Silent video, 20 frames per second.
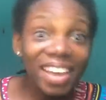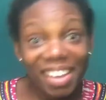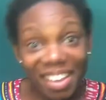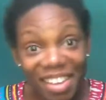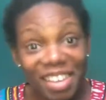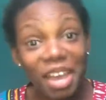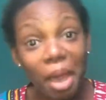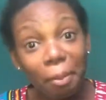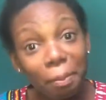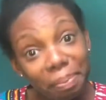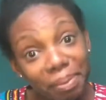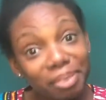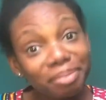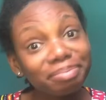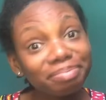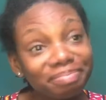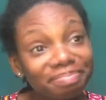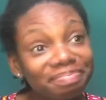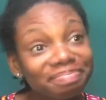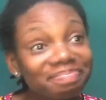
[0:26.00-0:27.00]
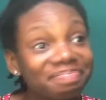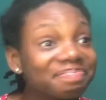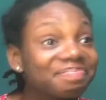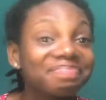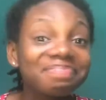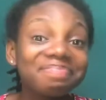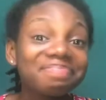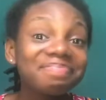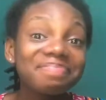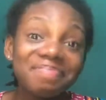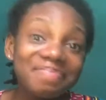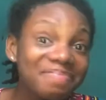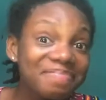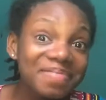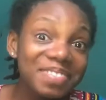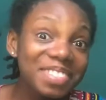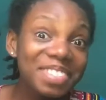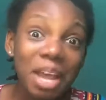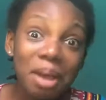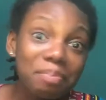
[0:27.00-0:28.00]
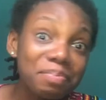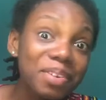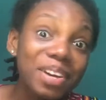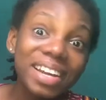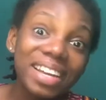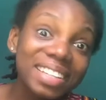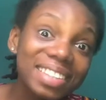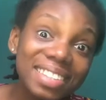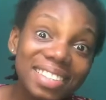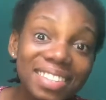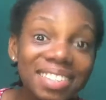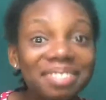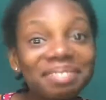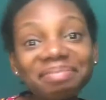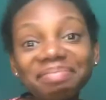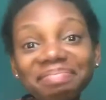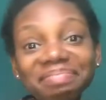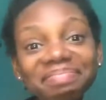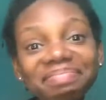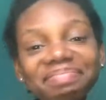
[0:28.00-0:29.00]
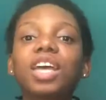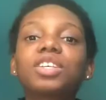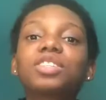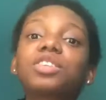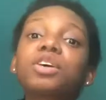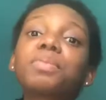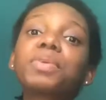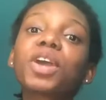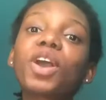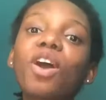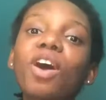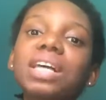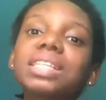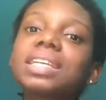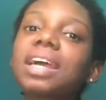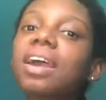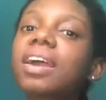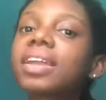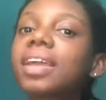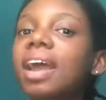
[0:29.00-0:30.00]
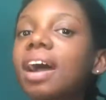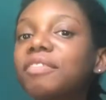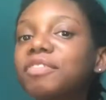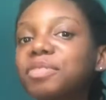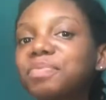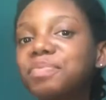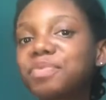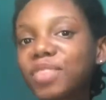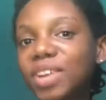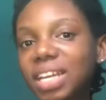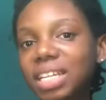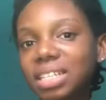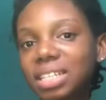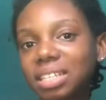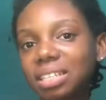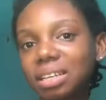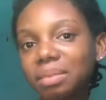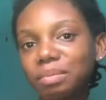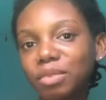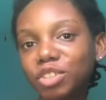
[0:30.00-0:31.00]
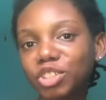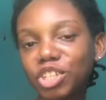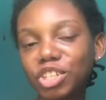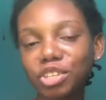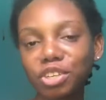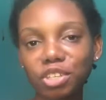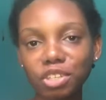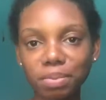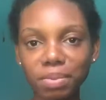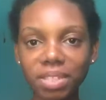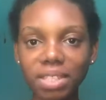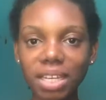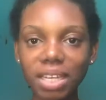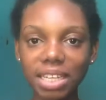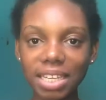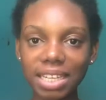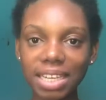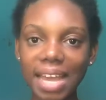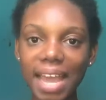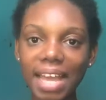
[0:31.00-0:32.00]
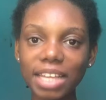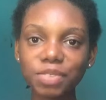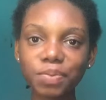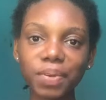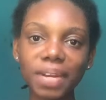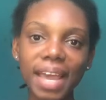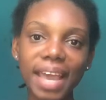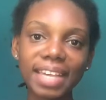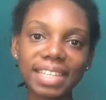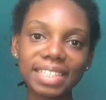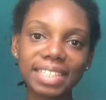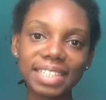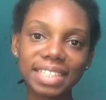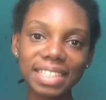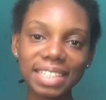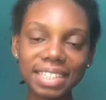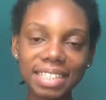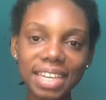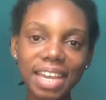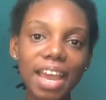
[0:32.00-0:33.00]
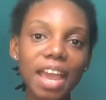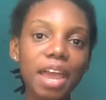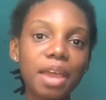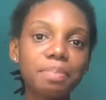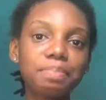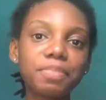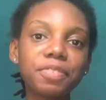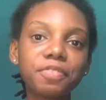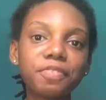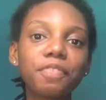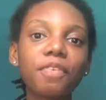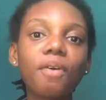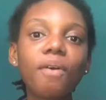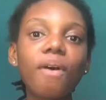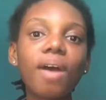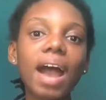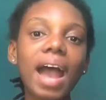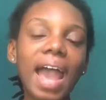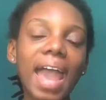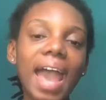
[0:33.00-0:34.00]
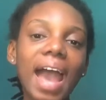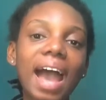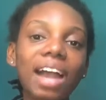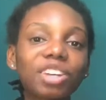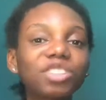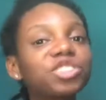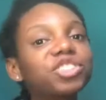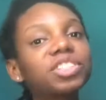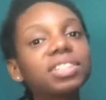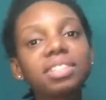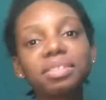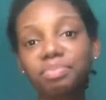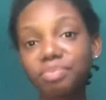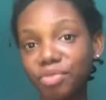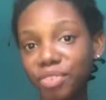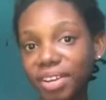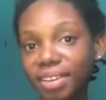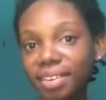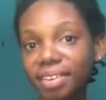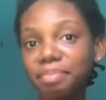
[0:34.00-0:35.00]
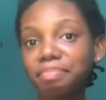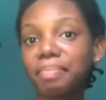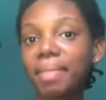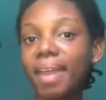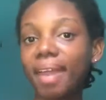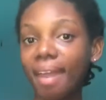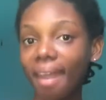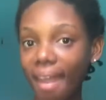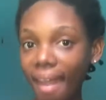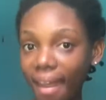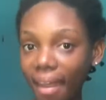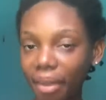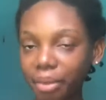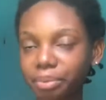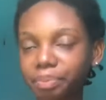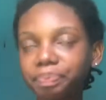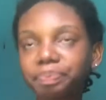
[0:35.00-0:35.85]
Yep, no product. So because I already have the braids in, I'm just going to be telling you guys what I did before I actually braided my hair.